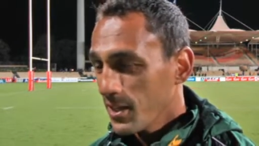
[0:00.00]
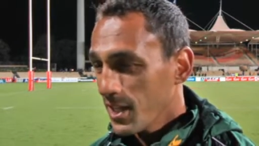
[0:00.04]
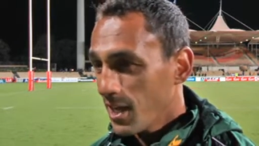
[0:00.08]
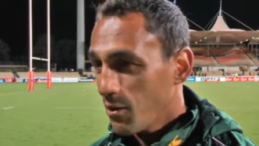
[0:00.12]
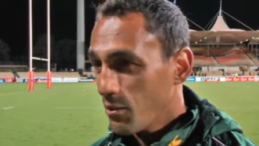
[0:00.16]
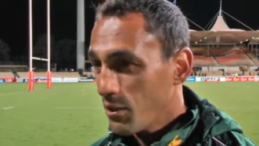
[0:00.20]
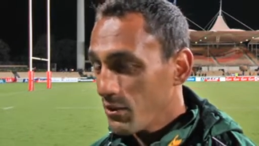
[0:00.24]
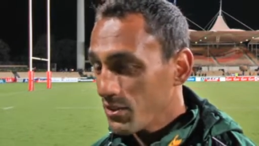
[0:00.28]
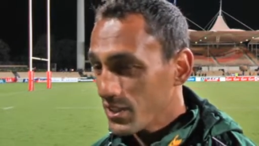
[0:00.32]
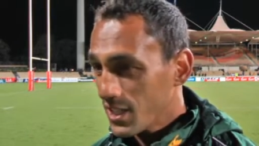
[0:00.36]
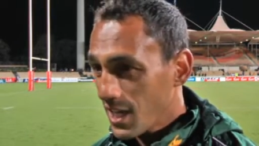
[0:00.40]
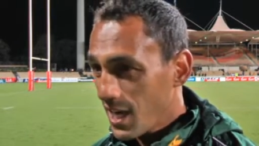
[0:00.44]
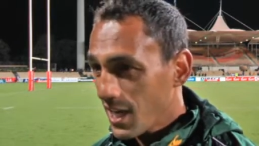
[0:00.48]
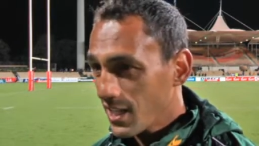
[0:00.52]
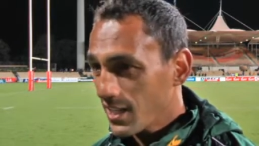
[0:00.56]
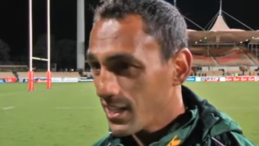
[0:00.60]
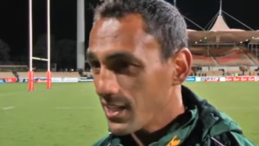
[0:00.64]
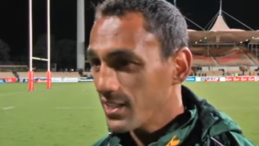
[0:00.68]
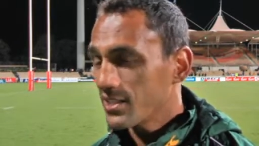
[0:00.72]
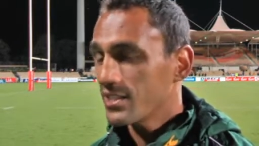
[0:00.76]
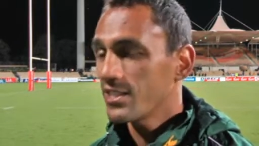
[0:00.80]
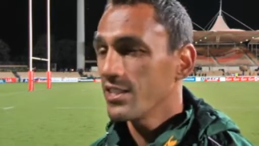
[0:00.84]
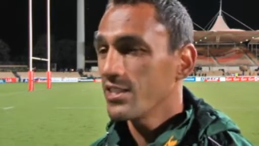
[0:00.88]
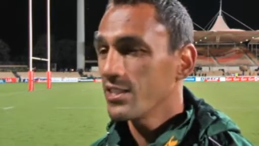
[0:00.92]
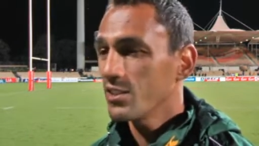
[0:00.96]
now we've
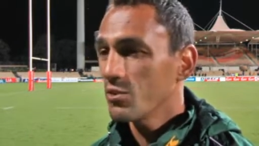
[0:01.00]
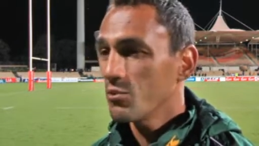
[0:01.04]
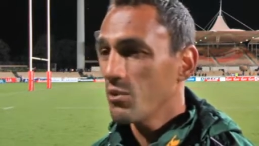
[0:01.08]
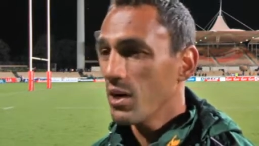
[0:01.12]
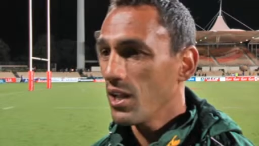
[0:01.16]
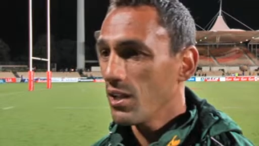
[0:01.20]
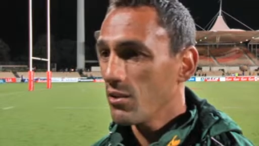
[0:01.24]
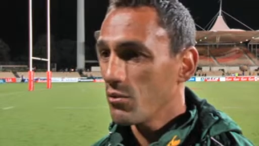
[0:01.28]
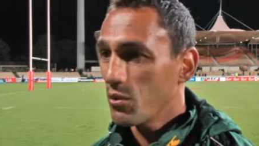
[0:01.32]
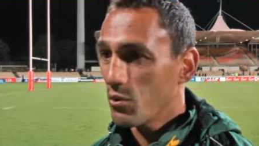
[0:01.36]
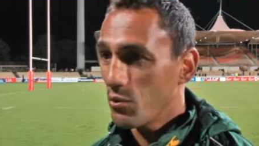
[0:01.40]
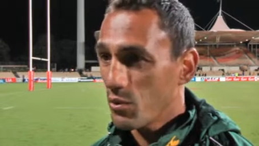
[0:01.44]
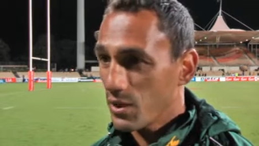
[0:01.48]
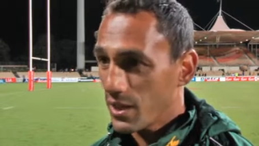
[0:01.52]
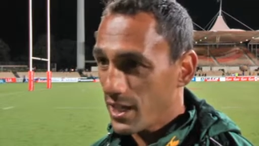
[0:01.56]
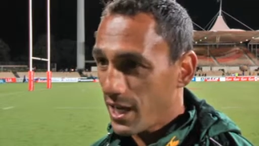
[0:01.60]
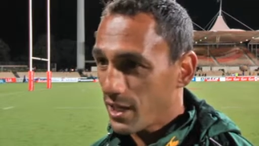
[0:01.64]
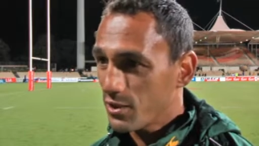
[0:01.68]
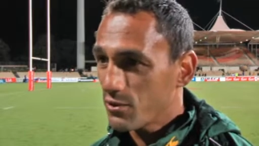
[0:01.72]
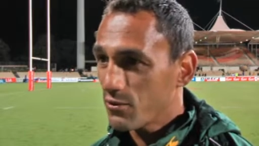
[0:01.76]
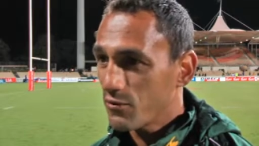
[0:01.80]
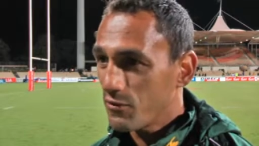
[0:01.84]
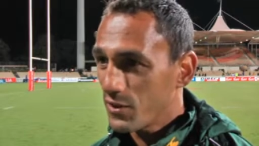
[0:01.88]
started the season well, and we would like